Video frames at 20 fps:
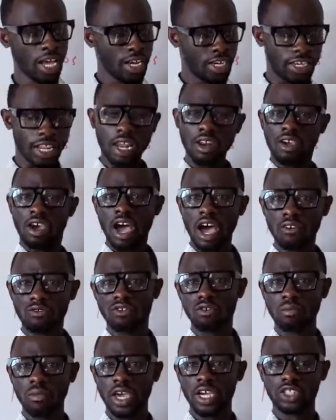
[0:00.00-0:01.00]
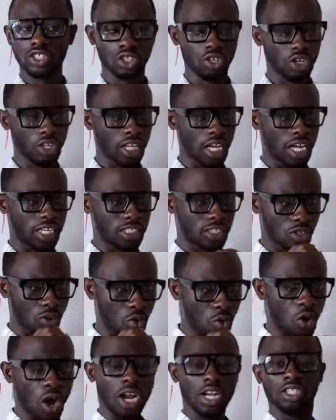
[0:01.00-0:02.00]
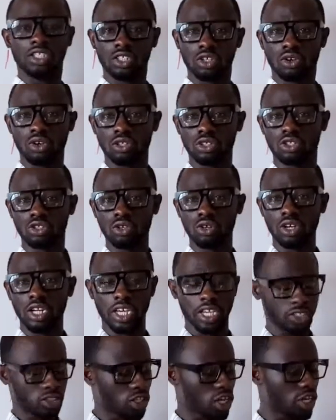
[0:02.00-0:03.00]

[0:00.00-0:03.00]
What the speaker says: Then you have to make sure that quality control is